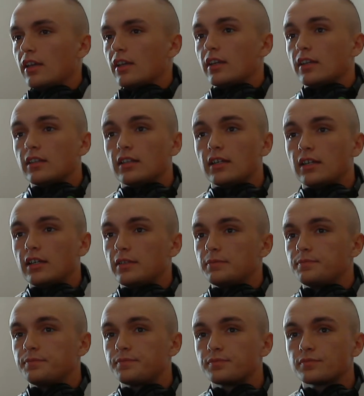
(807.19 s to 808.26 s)
and
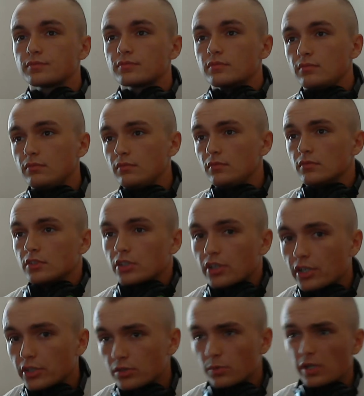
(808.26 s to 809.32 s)
then you're
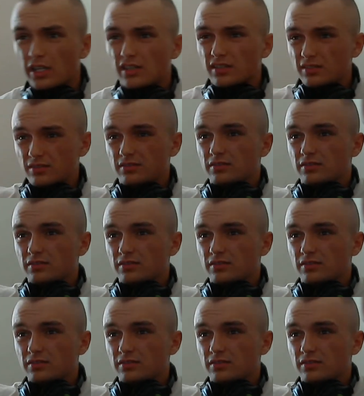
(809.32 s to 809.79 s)
on your way.